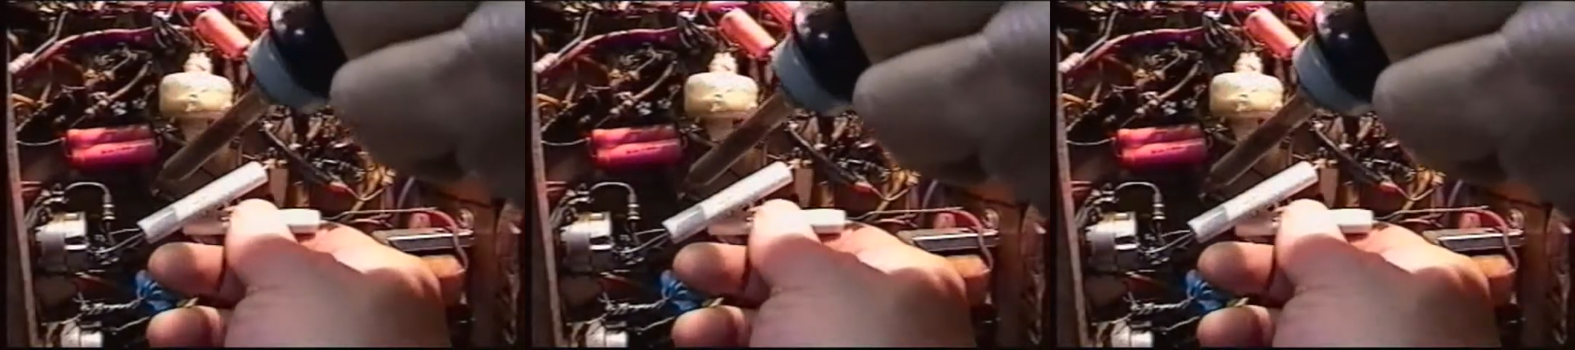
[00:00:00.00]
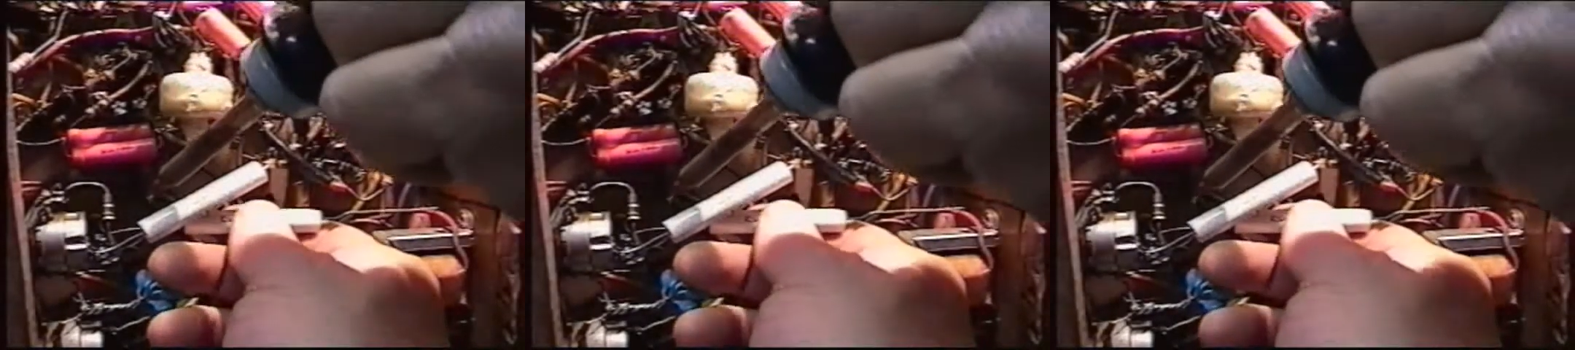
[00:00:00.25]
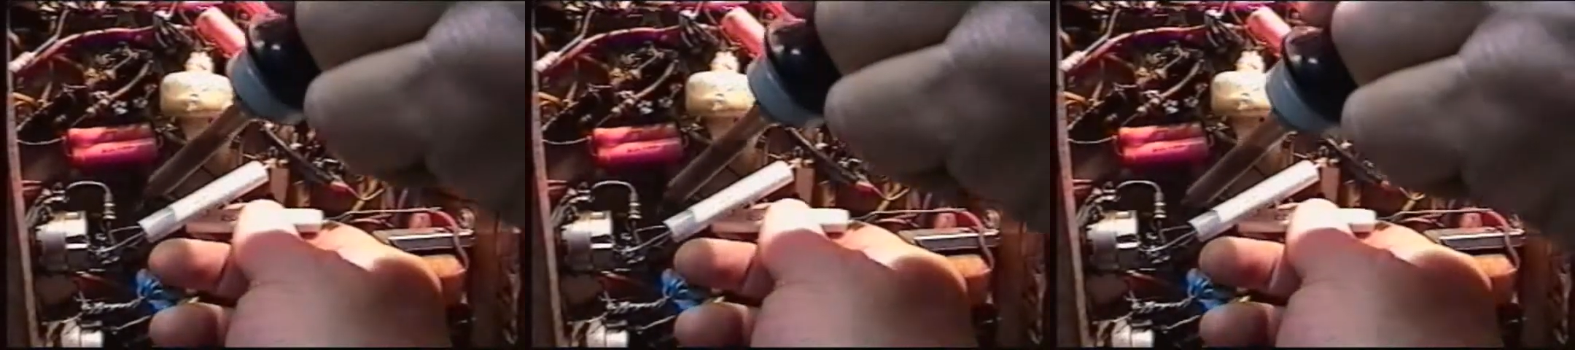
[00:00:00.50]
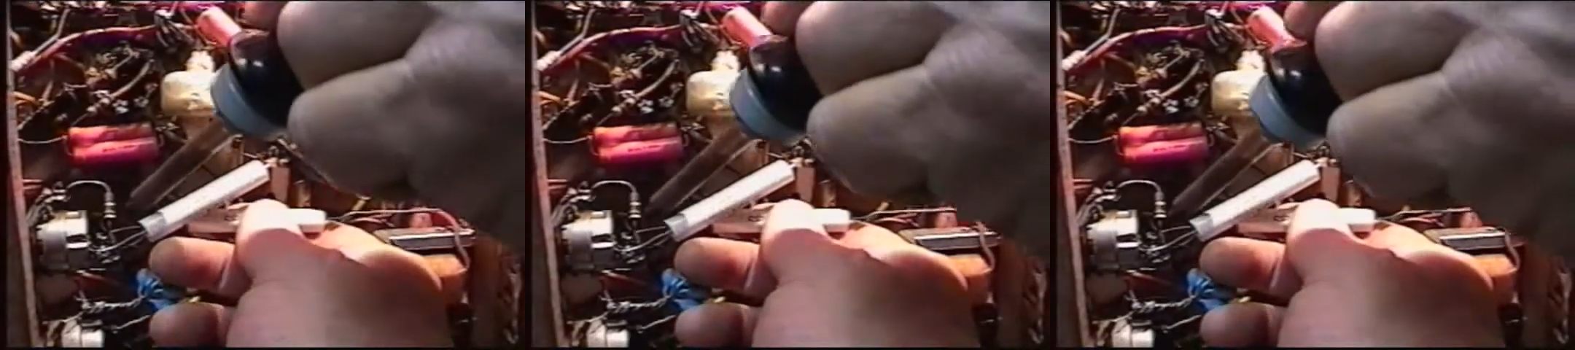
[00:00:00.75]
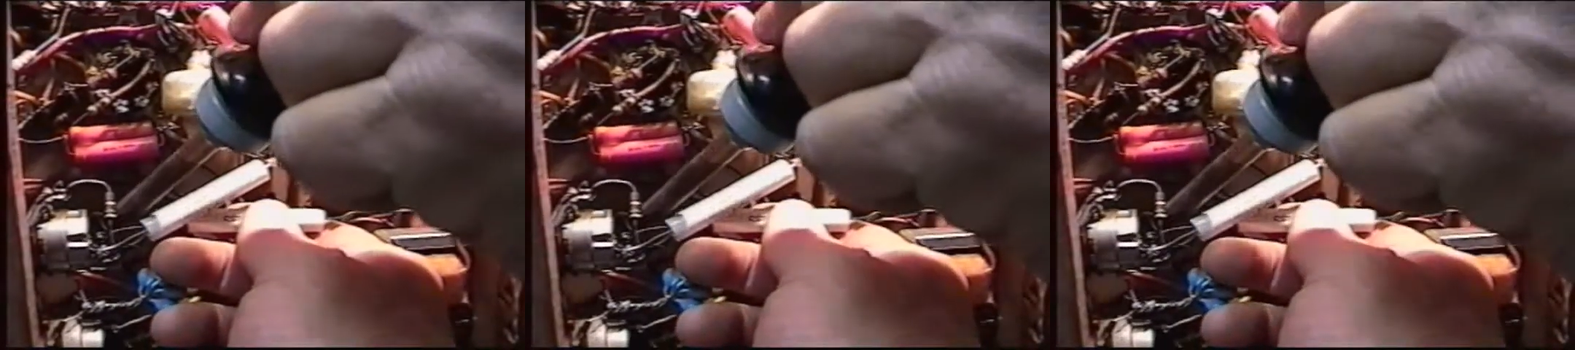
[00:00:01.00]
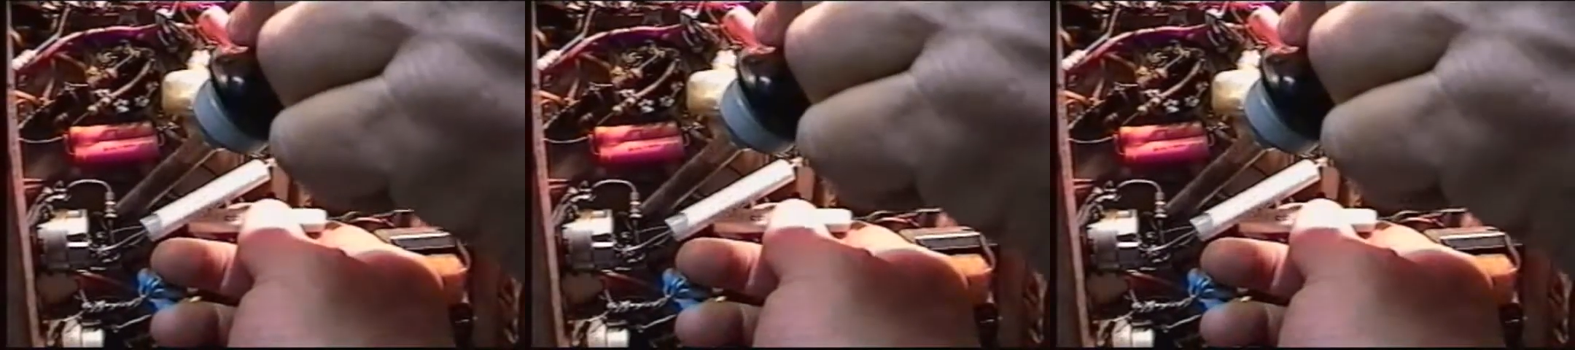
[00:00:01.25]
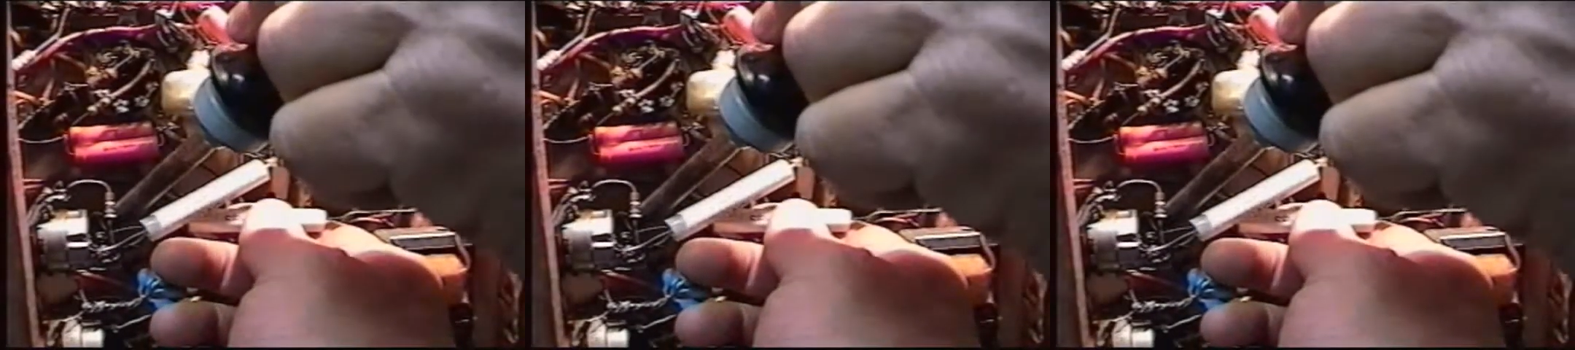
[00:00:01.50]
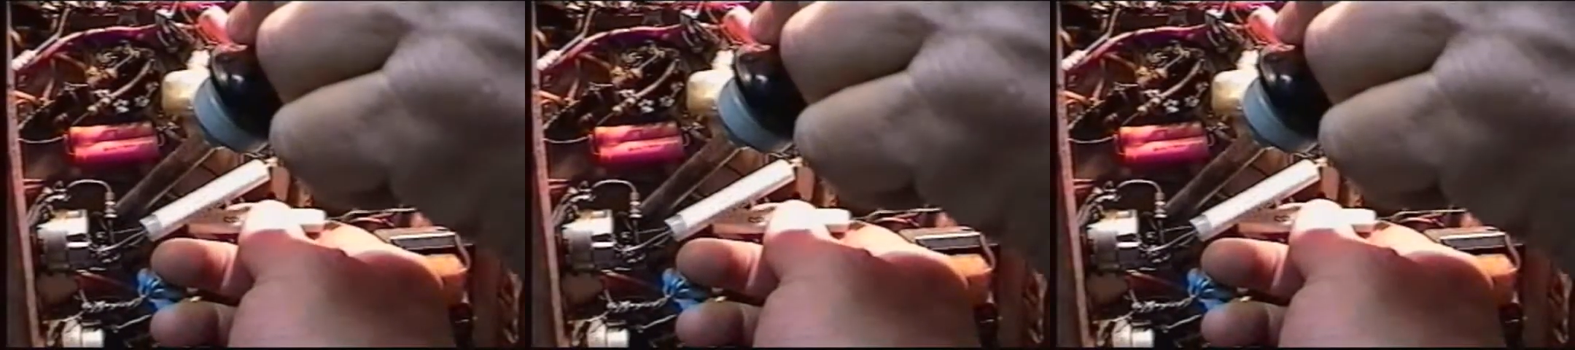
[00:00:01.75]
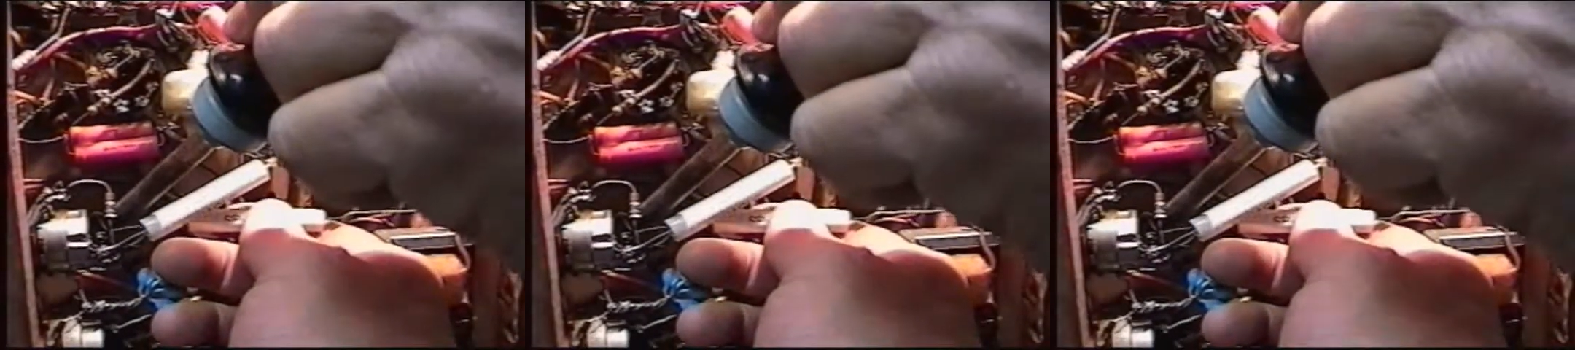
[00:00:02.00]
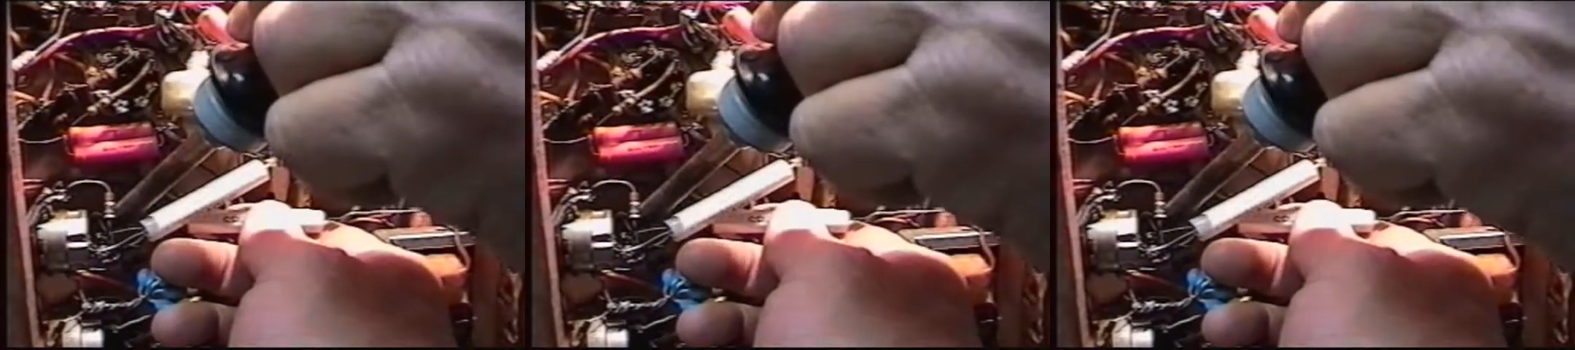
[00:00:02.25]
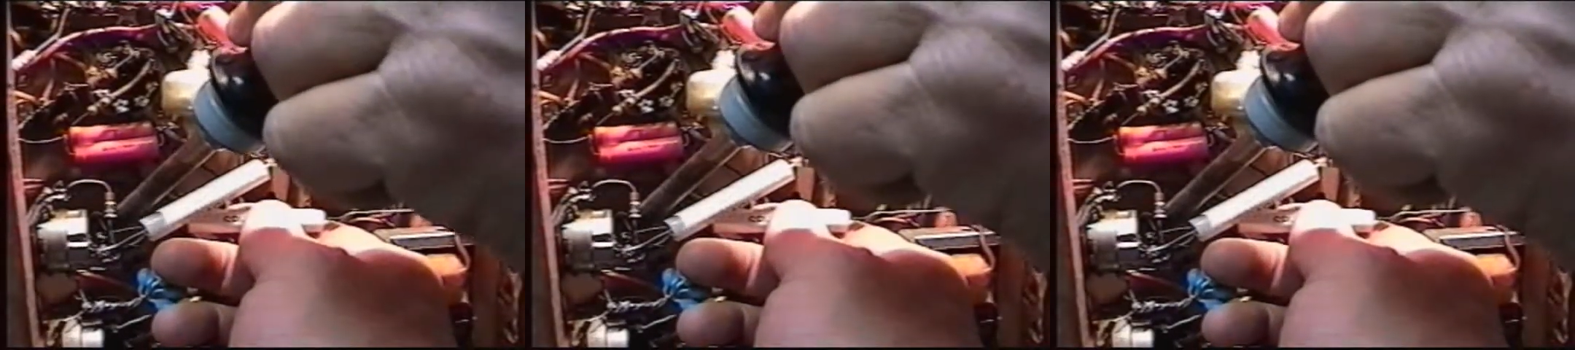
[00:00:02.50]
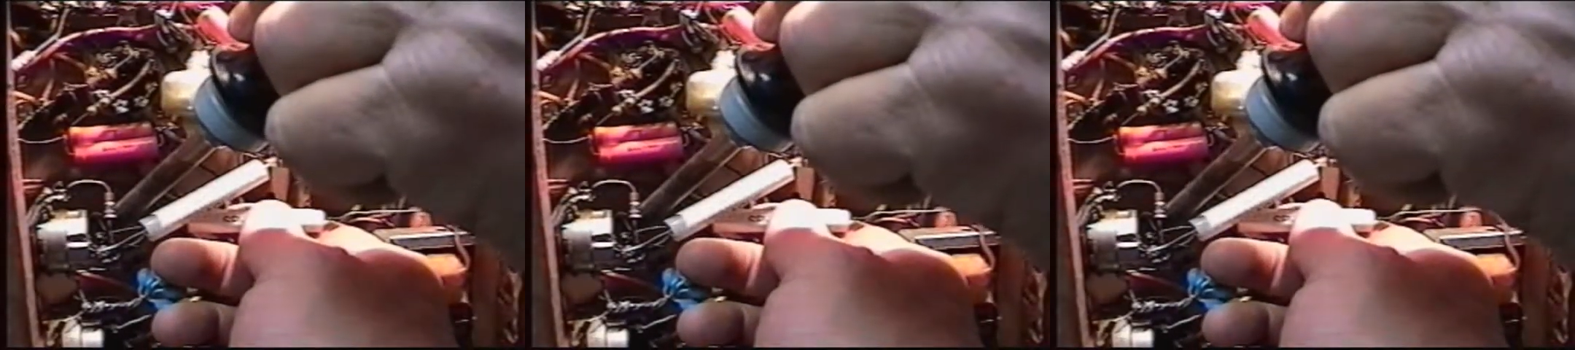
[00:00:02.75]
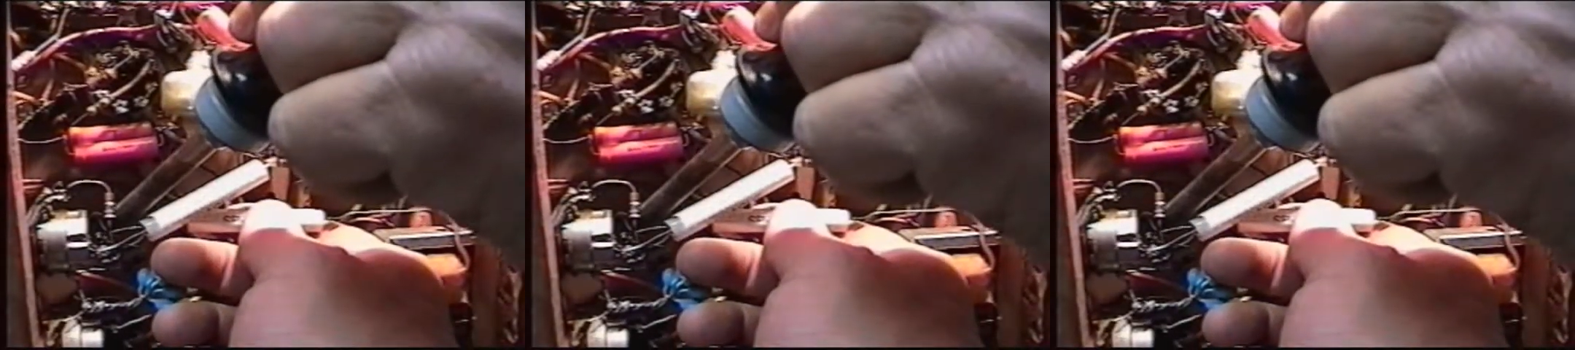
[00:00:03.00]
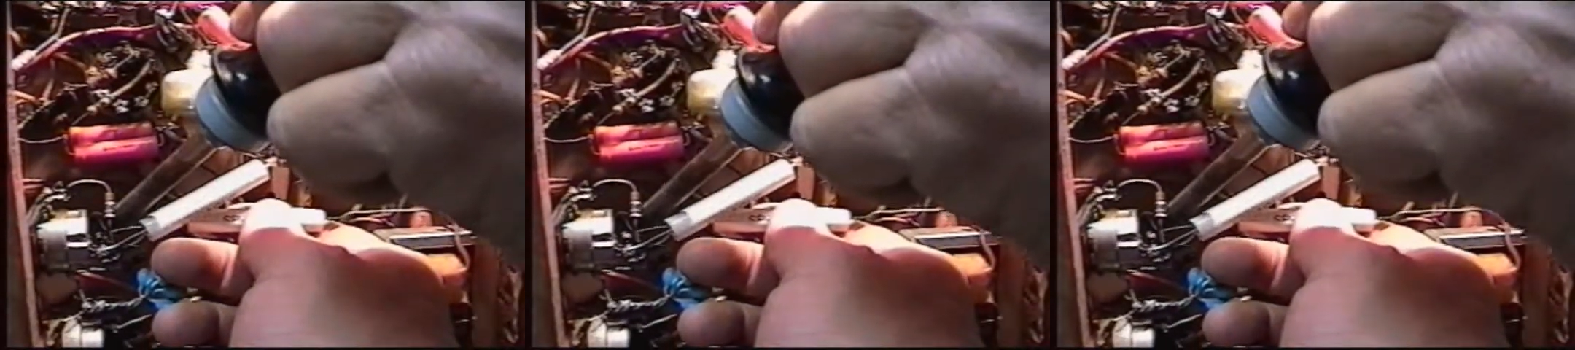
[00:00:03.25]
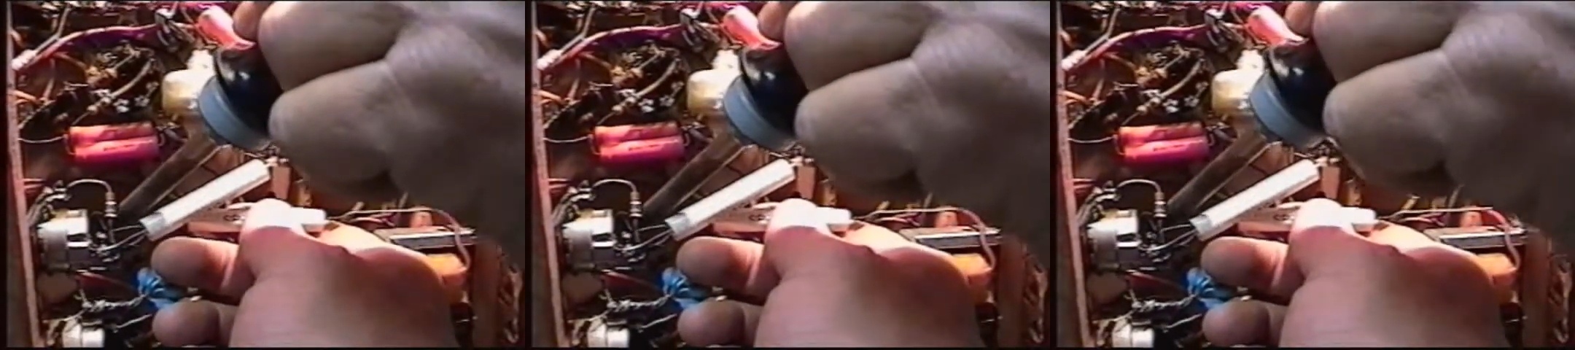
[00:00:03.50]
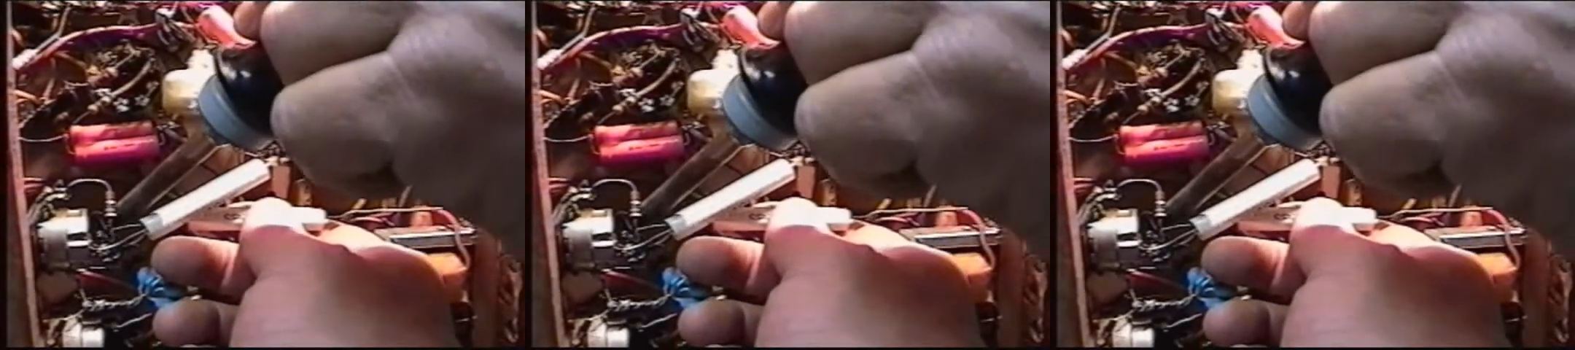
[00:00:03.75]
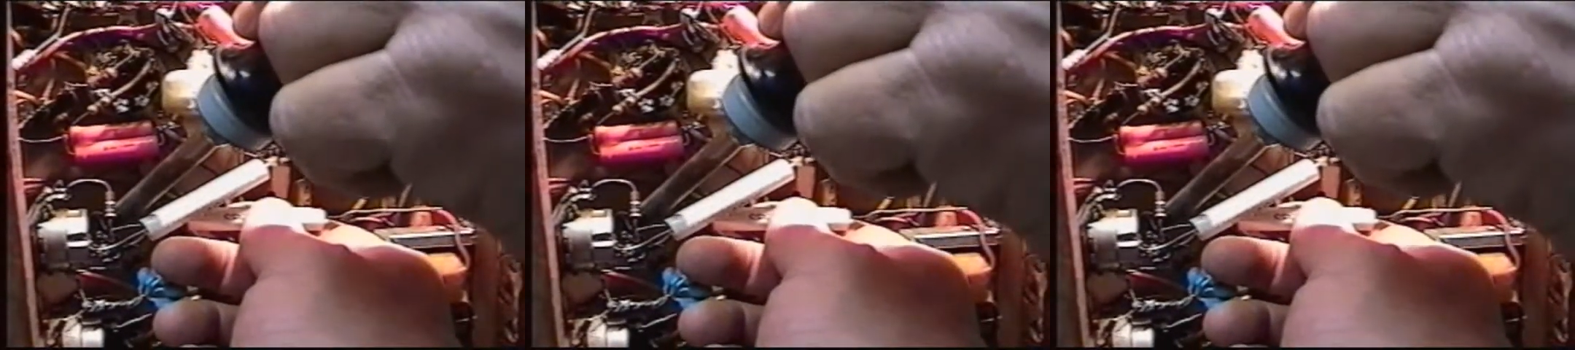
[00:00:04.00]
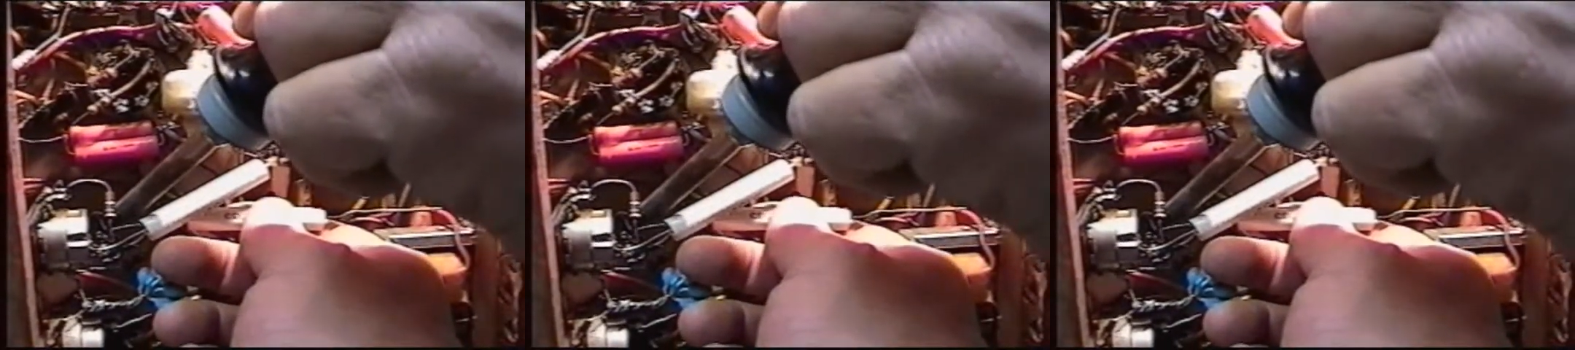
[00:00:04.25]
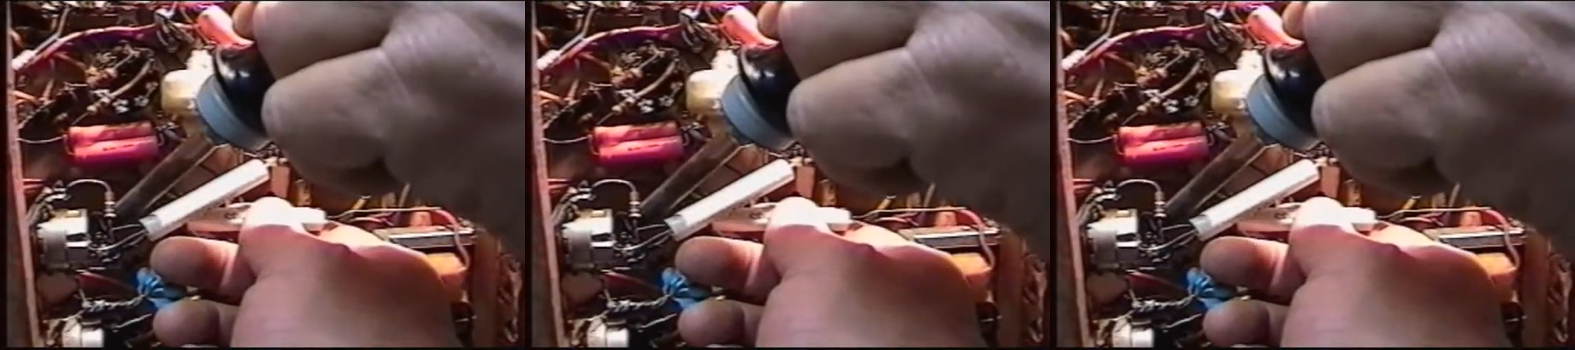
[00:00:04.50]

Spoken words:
(no speaker visible)